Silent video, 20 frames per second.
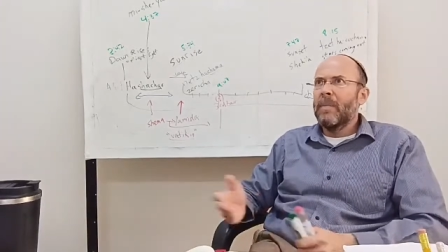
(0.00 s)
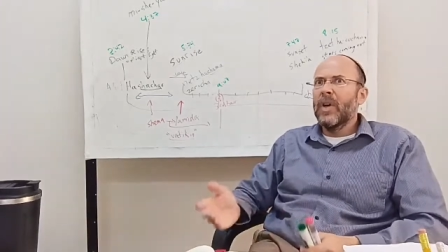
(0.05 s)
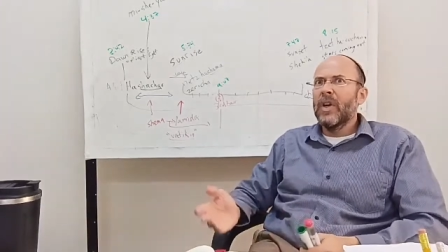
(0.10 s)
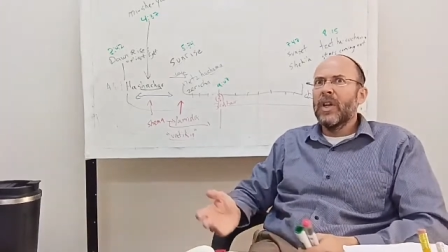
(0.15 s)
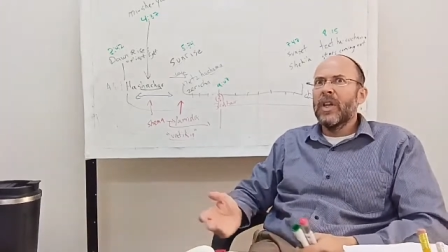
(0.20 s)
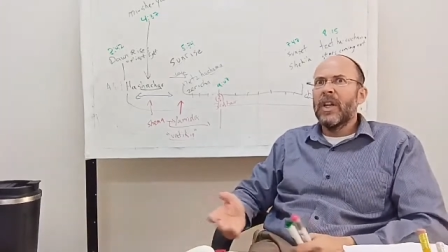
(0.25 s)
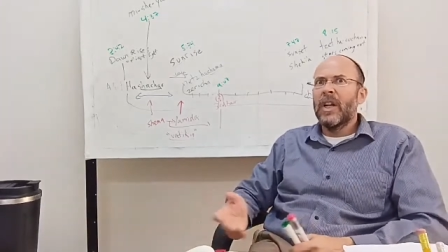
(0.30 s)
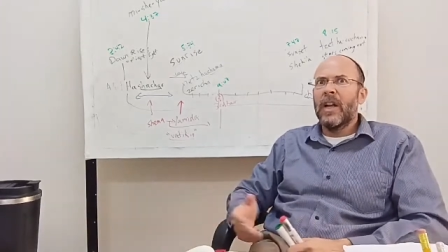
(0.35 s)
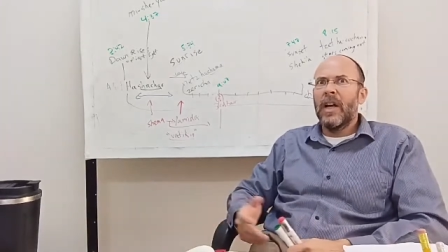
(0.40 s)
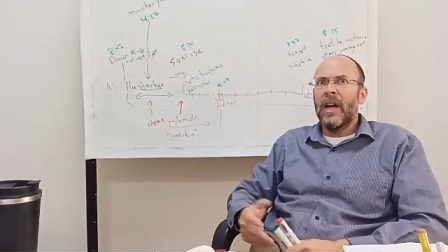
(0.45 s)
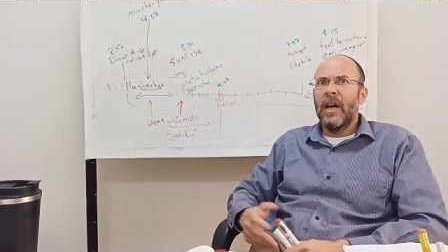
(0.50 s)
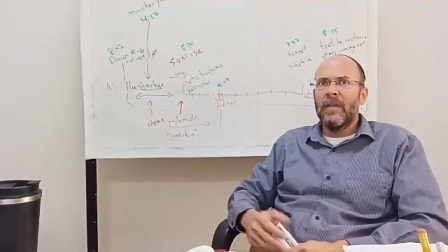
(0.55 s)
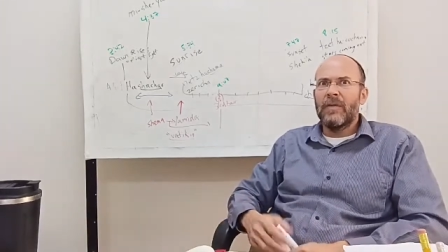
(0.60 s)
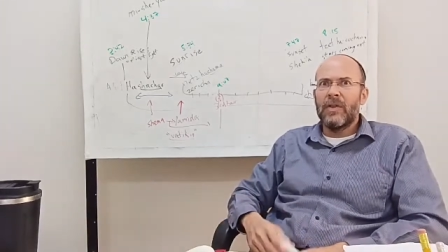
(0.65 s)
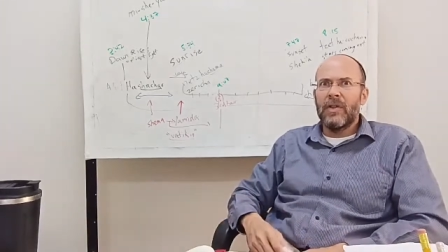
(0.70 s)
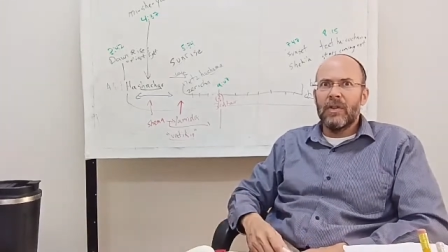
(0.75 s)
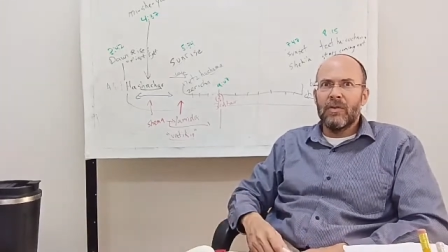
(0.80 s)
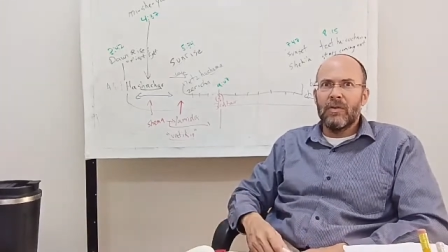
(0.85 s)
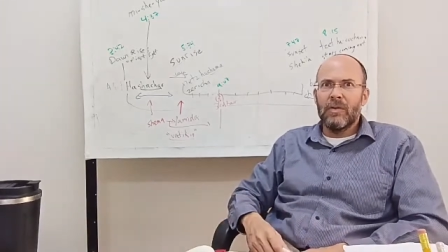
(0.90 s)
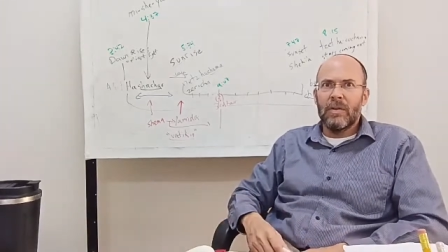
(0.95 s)
1.5 million
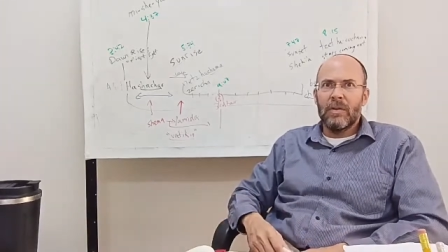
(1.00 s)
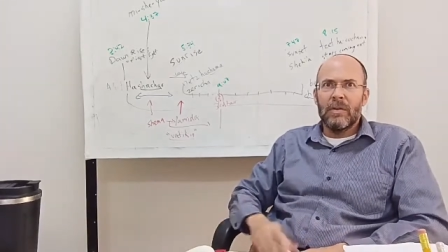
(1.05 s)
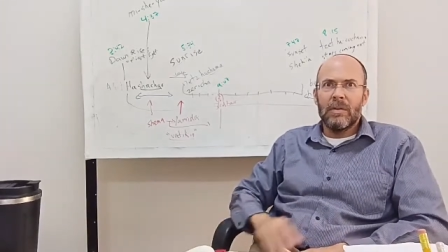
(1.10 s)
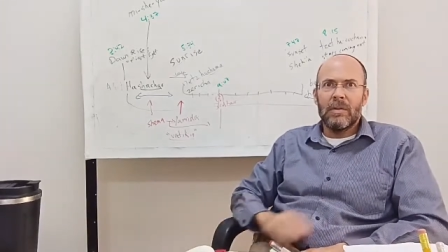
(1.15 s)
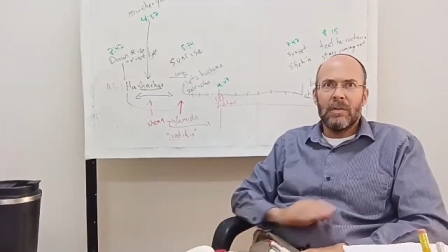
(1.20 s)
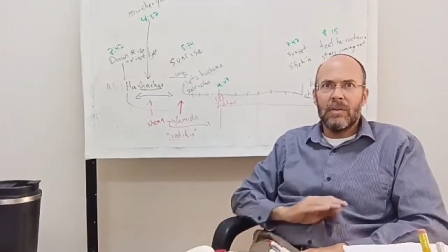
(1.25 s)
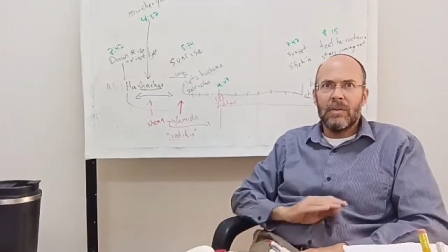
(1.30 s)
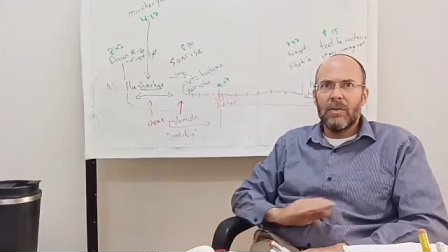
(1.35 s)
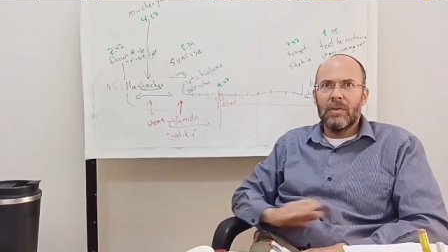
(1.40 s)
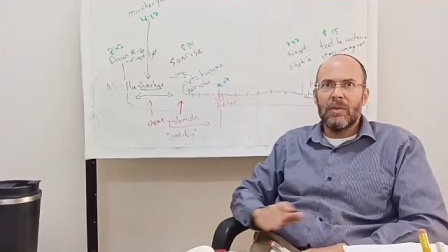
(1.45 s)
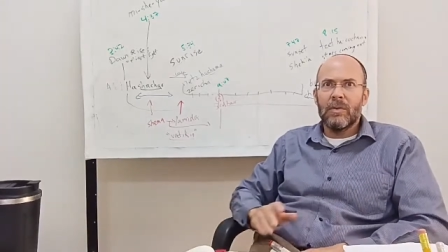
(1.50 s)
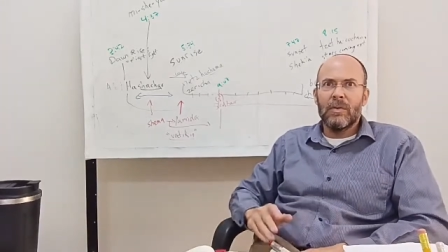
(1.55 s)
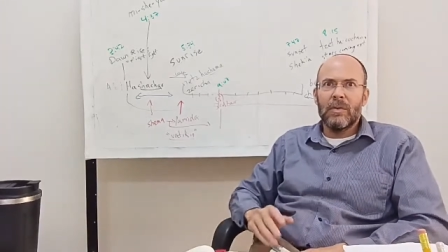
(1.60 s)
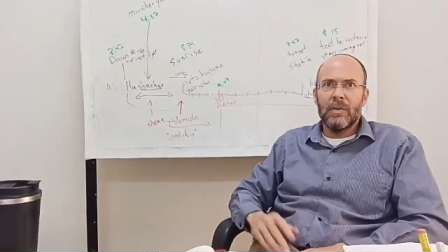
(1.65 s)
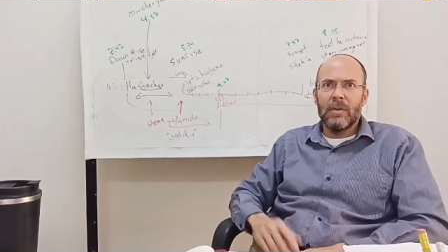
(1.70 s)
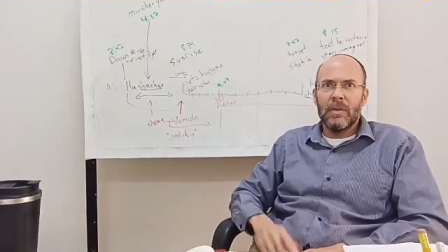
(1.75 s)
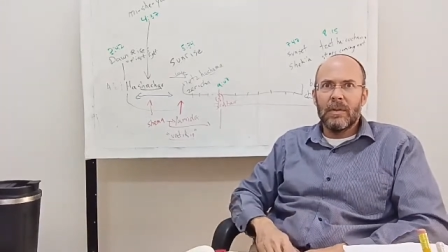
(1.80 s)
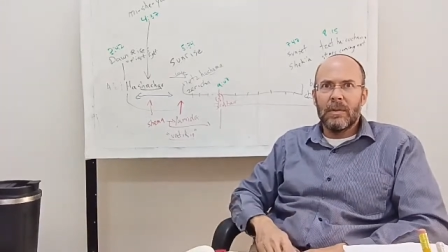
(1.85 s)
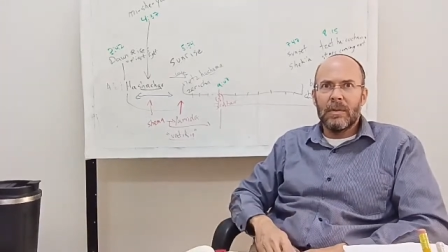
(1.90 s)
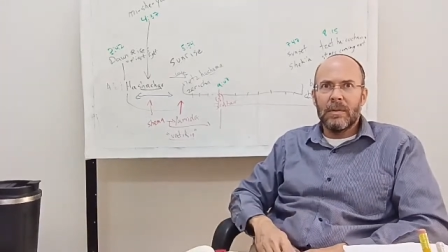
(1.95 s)
children. No
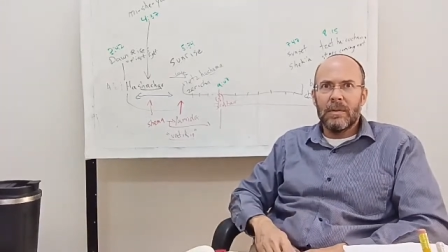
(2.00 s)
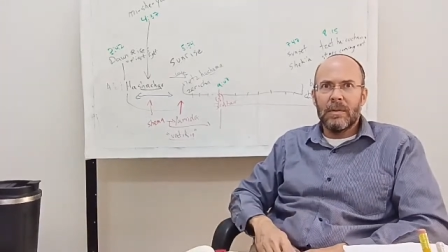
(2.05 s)
school.